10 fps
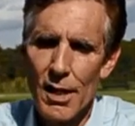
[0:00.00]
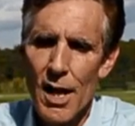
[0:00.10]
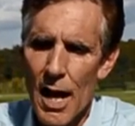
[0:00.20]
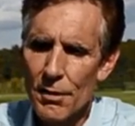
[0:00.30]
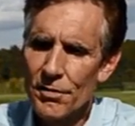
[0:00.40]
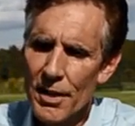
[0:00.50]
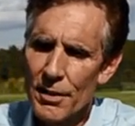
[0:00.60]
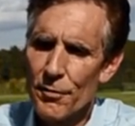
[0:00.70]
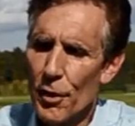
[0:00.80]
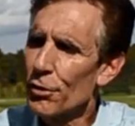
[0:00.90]
I'll say the
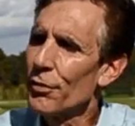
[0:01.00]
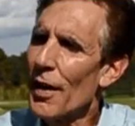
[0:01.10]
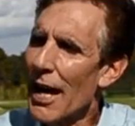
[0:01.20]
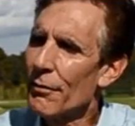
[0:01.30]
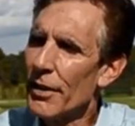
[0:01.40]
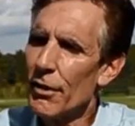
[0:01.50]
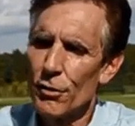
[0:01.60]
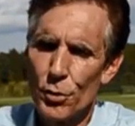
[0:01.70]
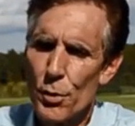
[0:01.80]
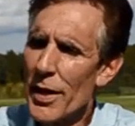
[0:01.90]
first five
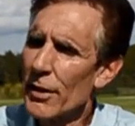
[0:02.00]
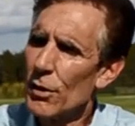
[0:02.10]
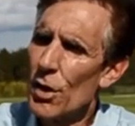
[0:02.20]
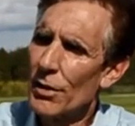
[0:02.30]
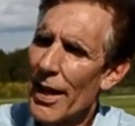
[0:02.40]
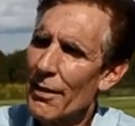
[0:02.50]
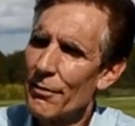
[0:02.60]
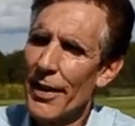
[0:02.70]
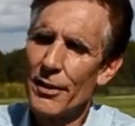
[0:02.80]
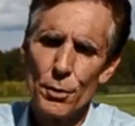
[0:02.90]
years, we went along that
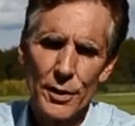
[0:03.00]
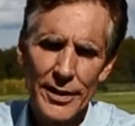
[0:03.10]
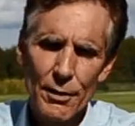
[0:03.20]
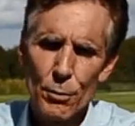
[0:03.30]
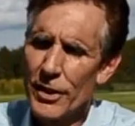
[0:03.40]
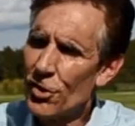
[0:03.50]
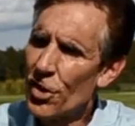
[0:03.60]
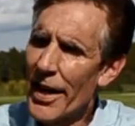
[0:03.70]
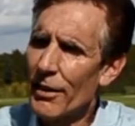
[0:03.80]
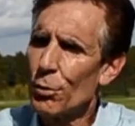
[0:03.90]
venue, and then we
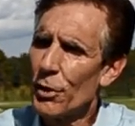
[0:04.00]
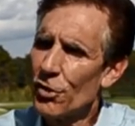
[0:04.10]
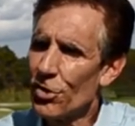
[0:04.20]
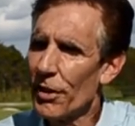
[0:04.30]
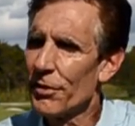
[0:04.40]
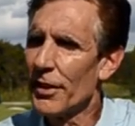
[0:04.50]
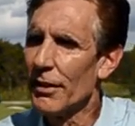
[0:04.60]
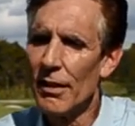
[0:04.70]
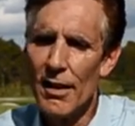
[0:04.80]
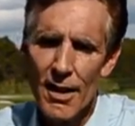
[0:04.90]
changed, we shifted.
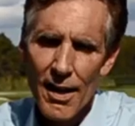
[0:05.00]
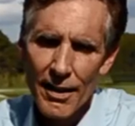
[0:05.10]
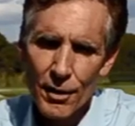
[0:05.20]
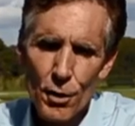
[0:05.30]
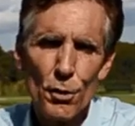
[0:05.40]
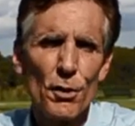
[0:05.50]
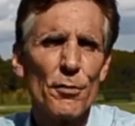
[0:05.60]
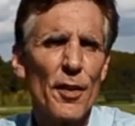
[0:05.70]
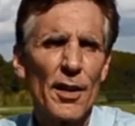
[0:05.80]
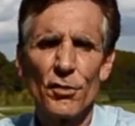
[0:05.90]
And the Cooter
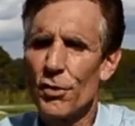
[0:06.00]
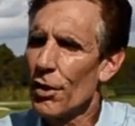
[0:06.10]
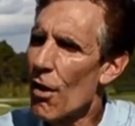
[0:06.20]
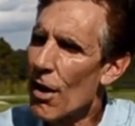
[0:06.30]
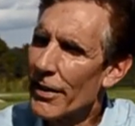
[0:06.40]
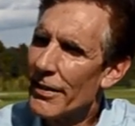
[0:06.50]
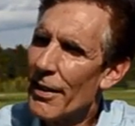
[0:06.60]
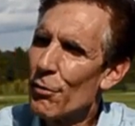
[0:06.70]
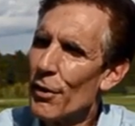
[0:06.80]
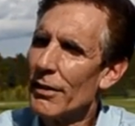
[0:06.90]
Fest took on a
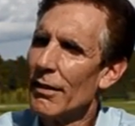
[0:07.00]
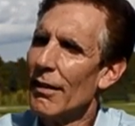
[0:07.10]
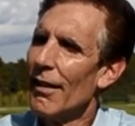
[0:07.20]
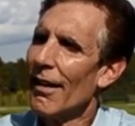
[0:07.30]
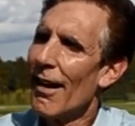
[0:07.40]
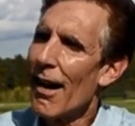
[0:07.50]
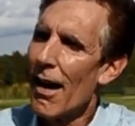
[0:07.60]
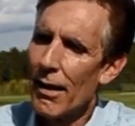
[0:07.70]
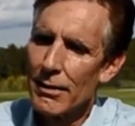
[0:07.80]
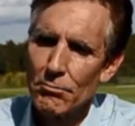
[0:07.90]
different
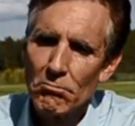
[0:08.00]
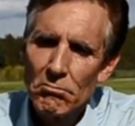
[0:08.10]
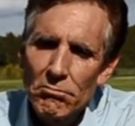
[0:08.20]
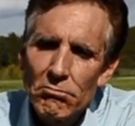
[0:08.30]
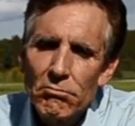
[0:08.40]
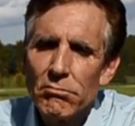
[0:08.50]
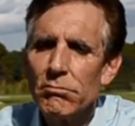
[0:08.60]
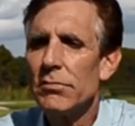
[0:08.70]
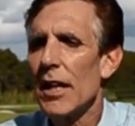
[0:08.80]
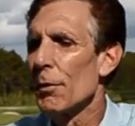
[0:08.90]
uh,
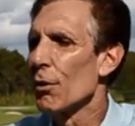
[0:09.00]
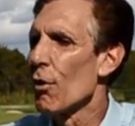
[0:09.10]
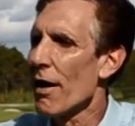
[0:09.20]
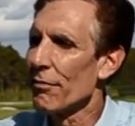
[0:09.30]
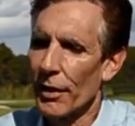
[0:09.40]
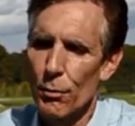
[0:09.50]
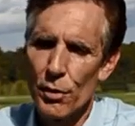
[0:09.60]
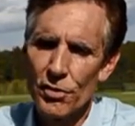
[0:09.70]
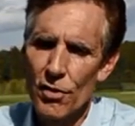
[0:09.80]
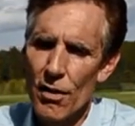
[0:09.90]
demographic. We
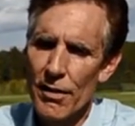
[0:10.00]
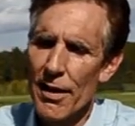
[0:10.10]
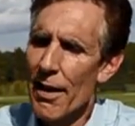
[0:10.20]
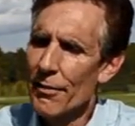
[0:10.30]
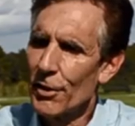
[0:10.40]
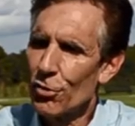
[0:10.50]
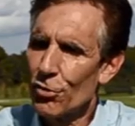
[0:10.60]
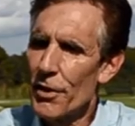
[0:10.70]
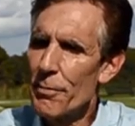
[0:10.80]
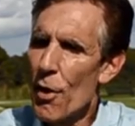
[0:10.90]
started having the
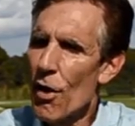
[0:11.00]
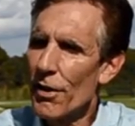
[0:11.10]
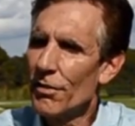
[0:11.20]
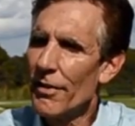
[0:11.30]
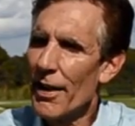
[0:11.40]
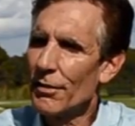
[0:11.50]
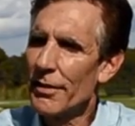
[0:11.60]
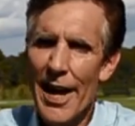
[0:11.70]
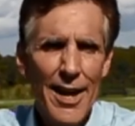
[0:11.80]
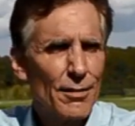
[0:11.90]
street parties
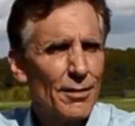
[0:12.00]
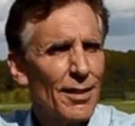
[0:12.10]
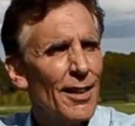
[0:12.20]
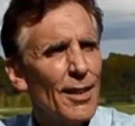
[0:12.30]
downtown.